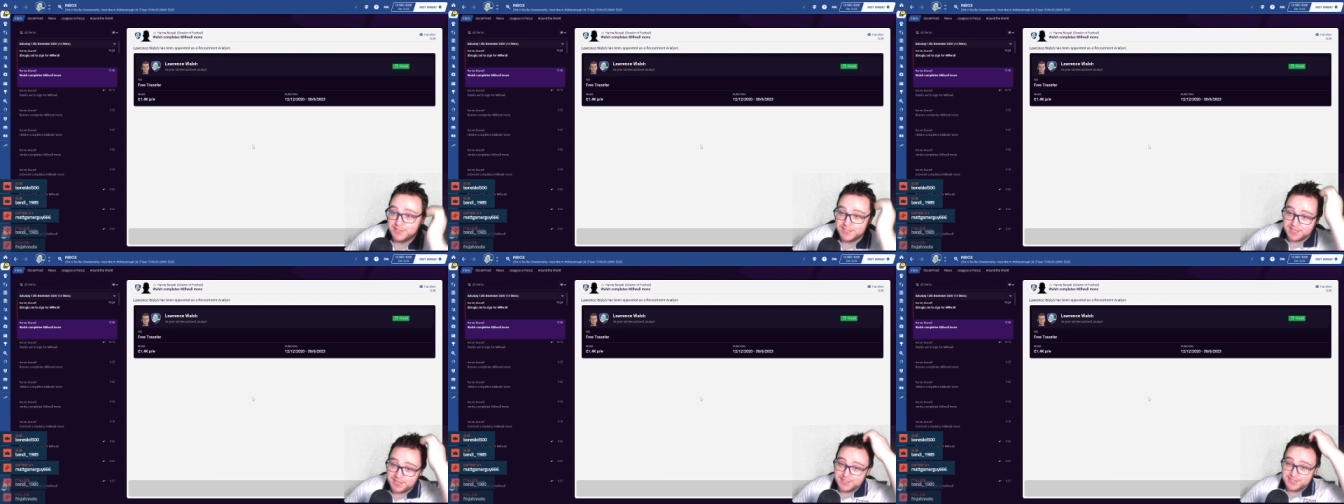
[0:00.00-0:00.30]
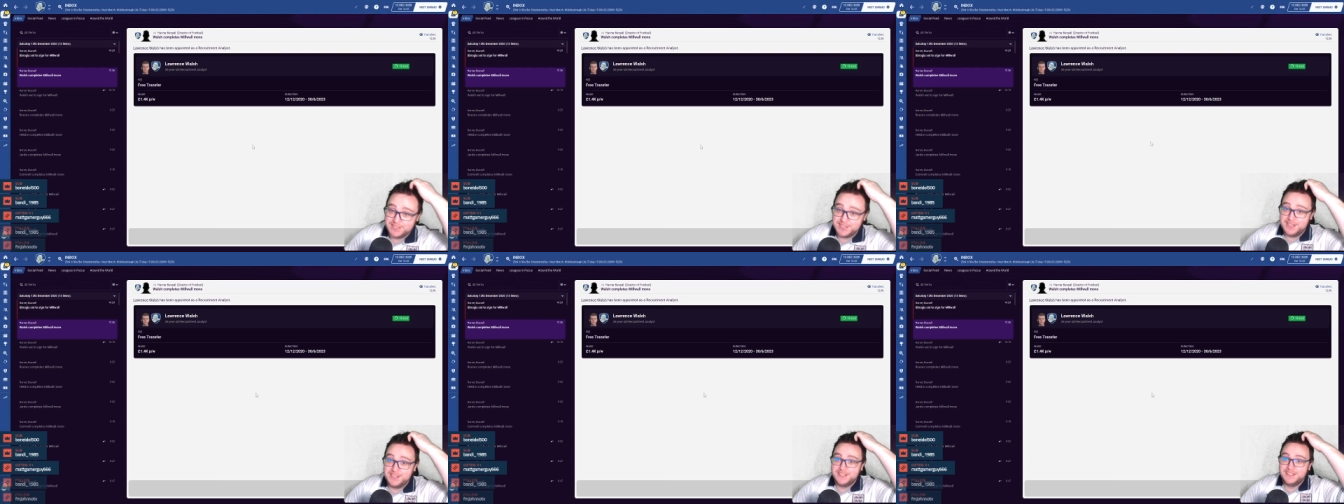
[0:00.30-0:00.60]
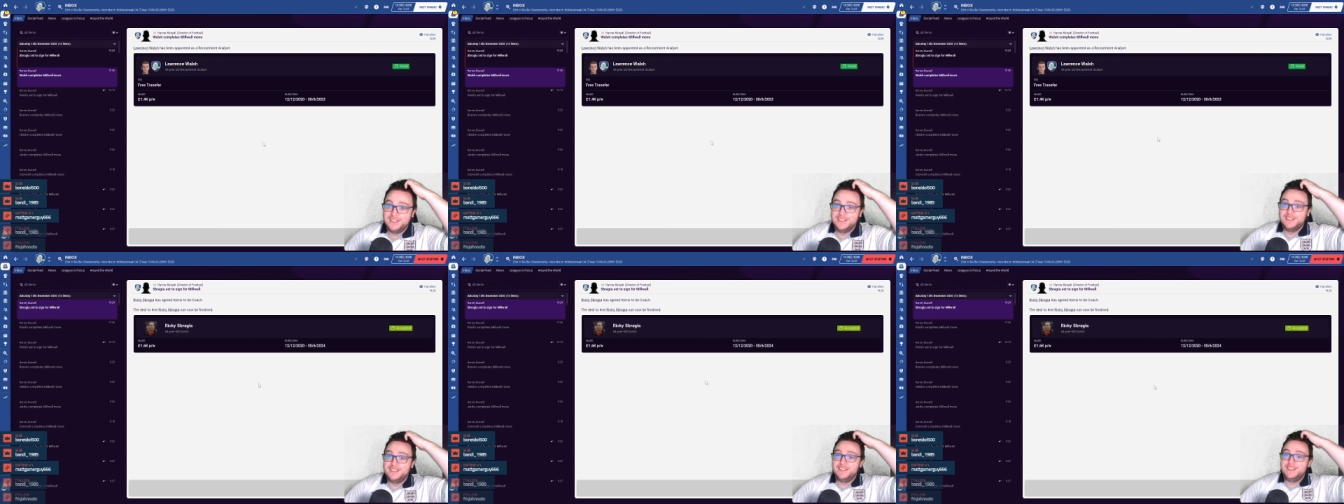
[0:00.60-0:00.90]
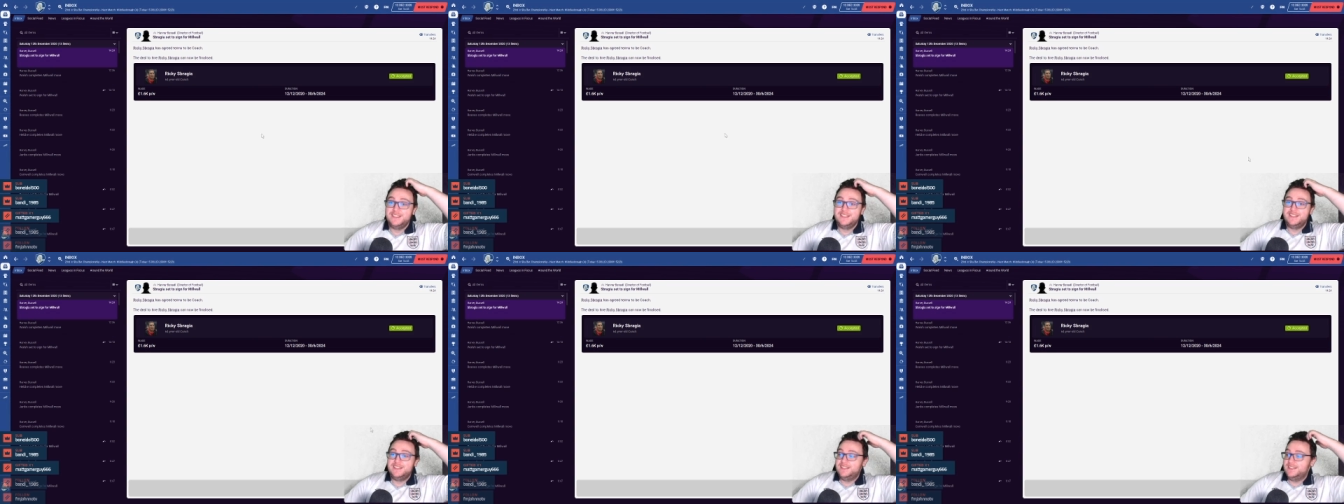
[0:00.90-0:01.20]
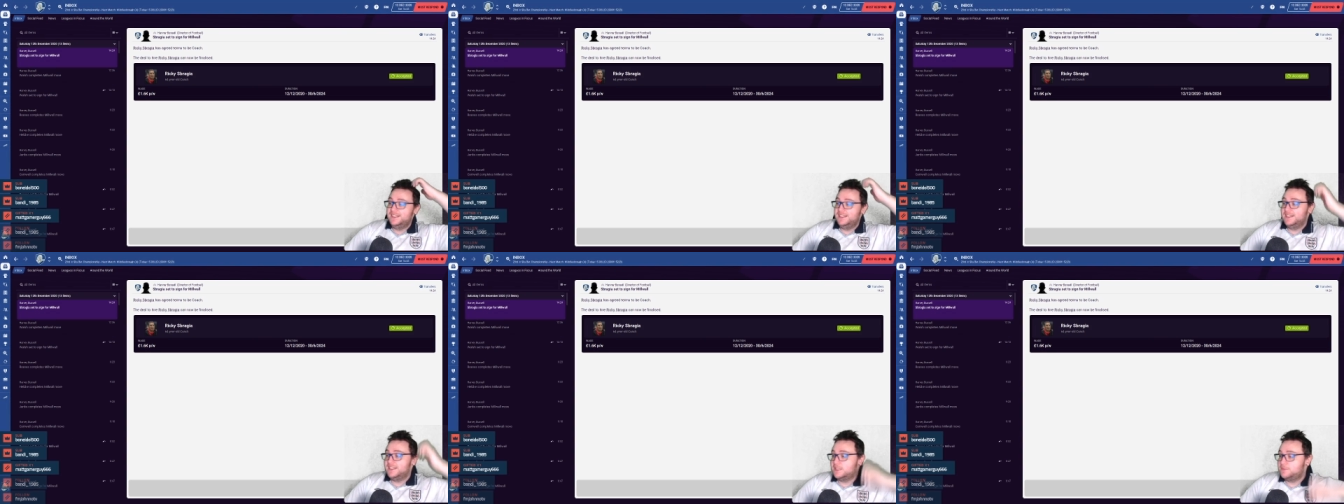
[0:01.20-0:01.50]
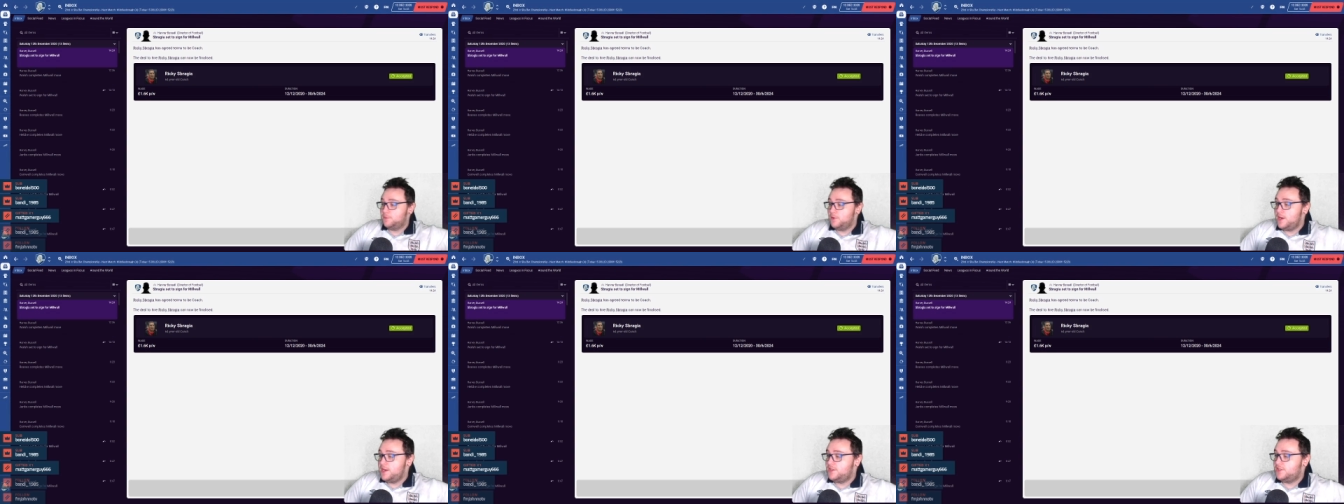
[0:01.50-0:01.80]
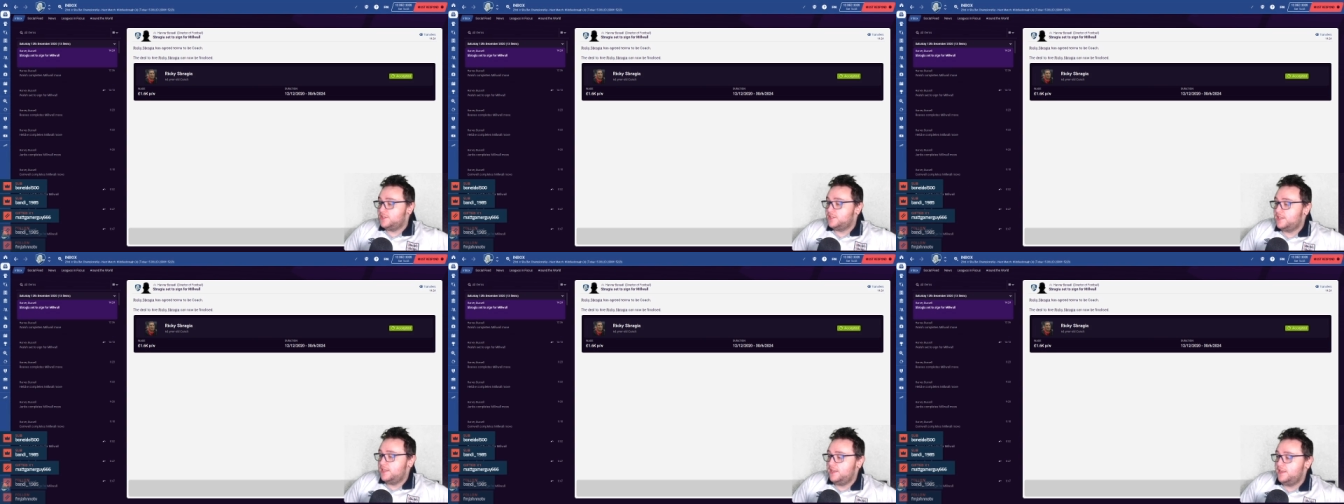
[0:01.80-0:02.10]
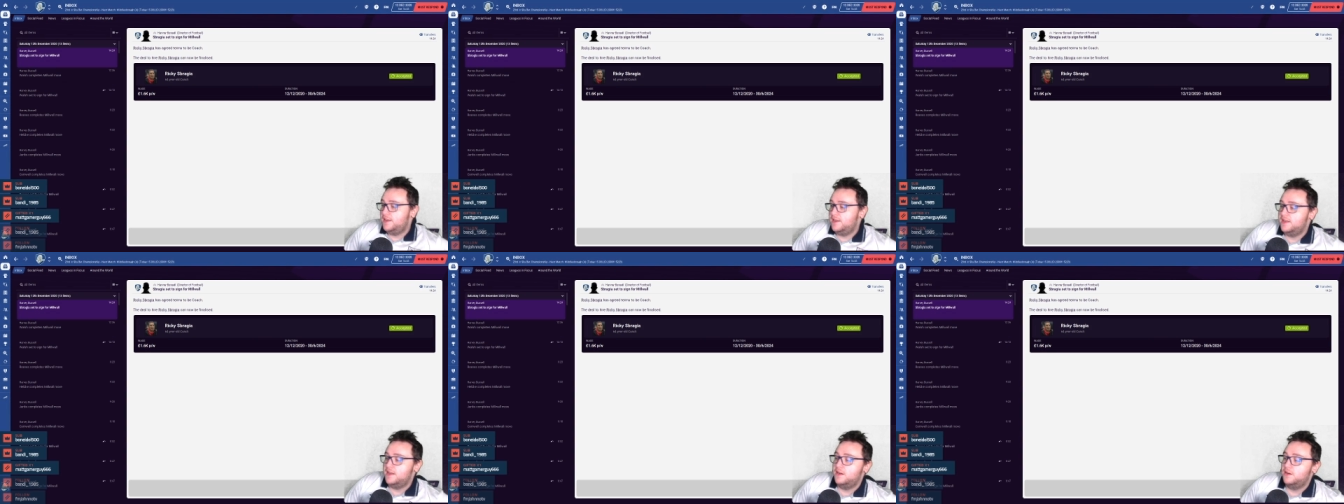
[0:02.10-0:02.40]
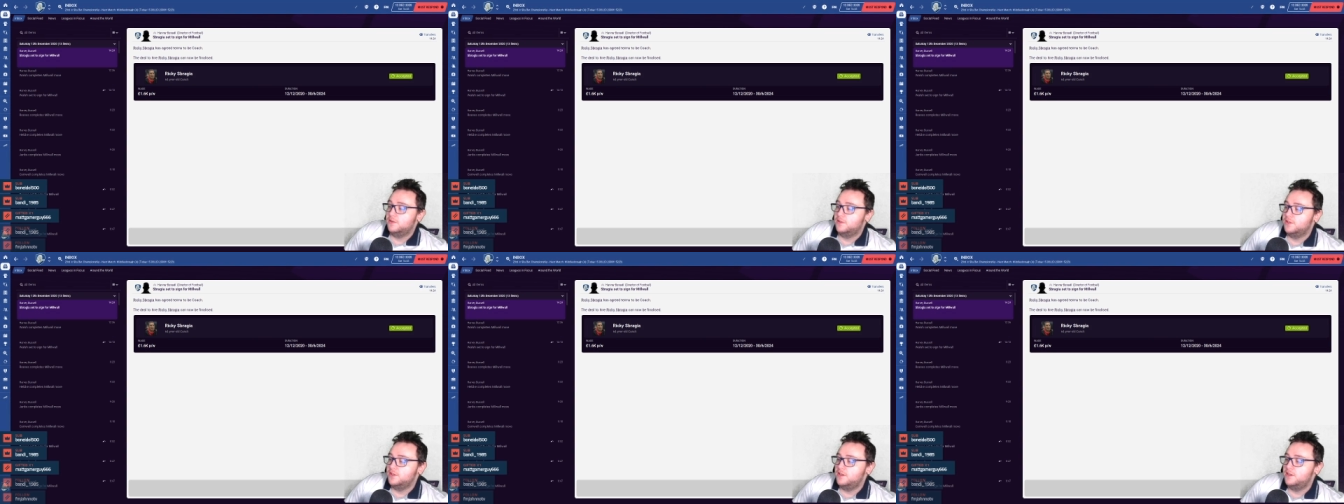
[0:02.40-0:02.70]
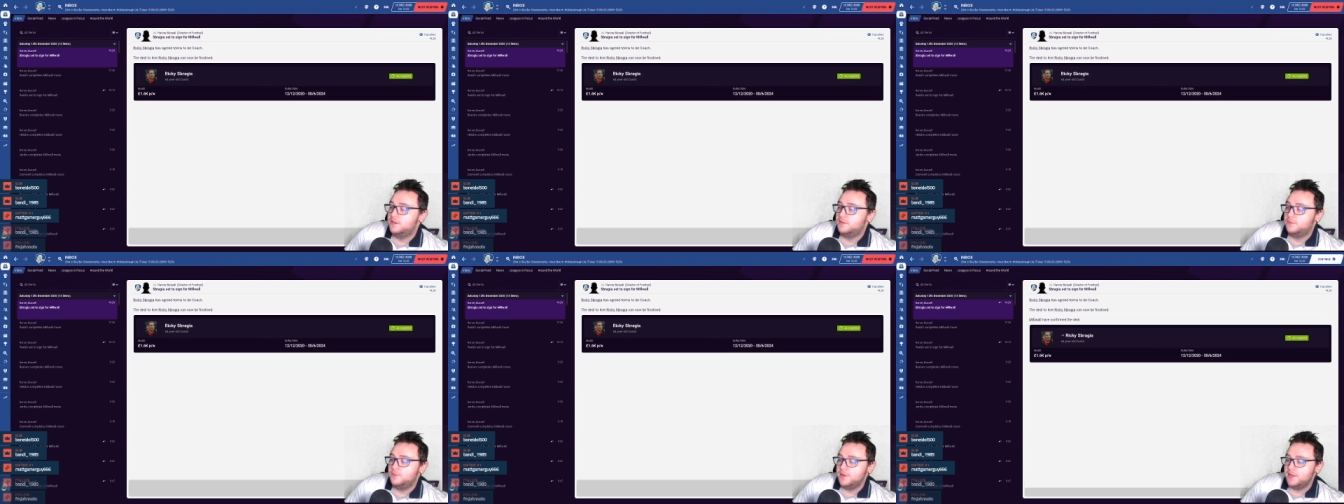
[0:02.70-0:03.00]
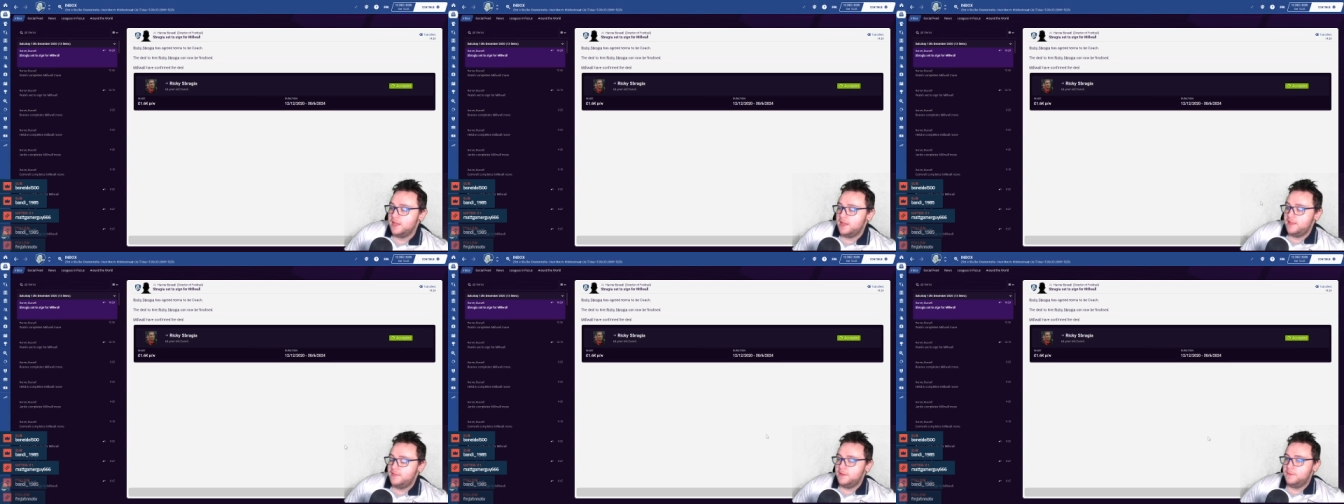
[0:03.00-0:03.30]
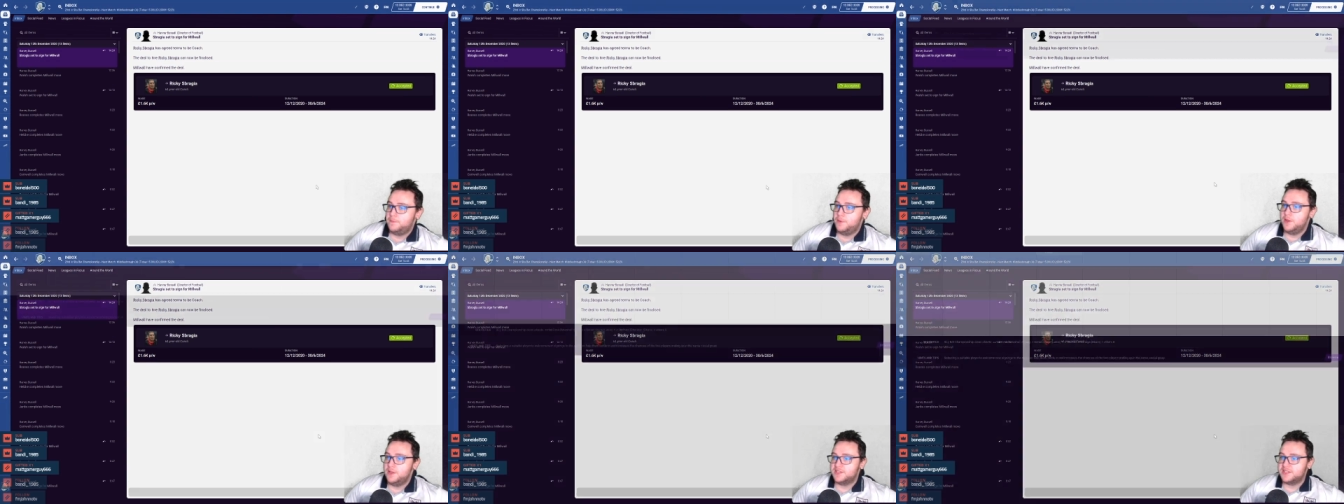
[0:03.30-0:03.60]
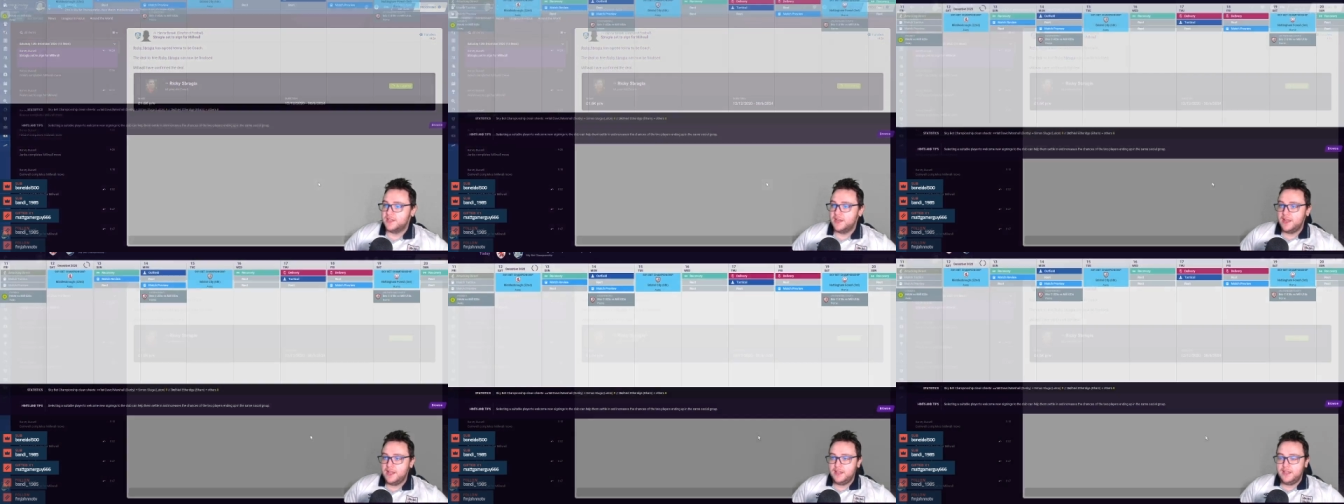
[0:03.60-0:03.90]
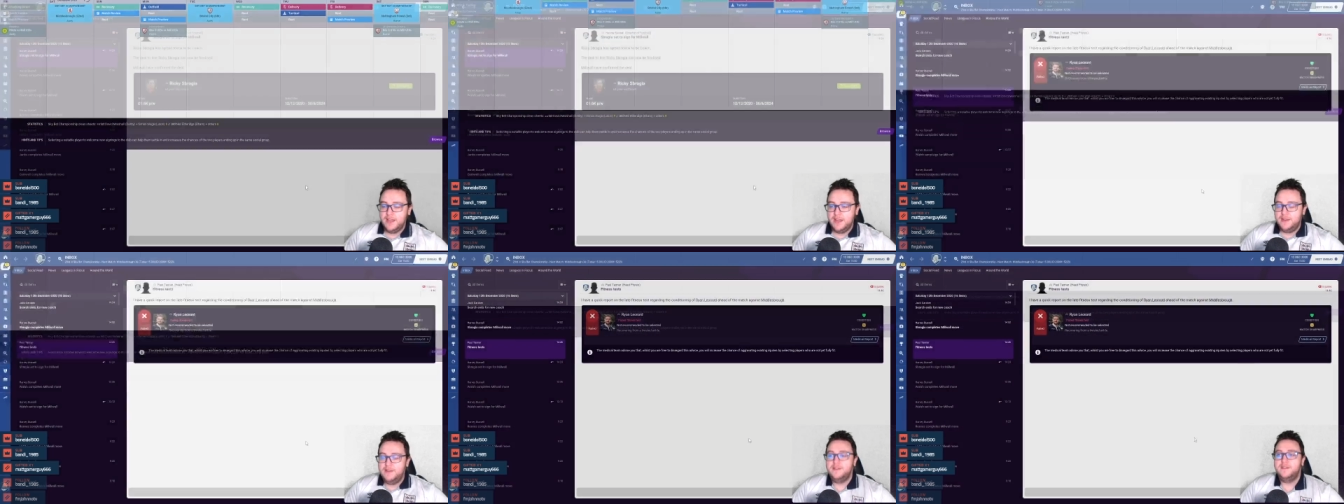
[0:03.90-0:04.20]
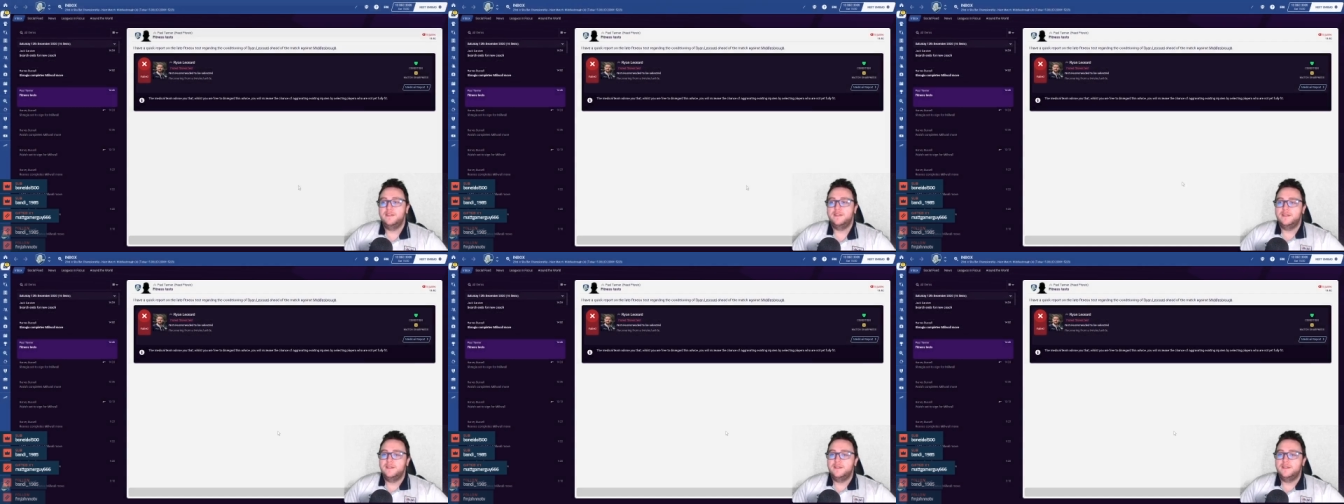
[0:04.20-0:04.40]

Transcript: as I can tell. And Sbragia's here now. Good. We're getting the personnel in.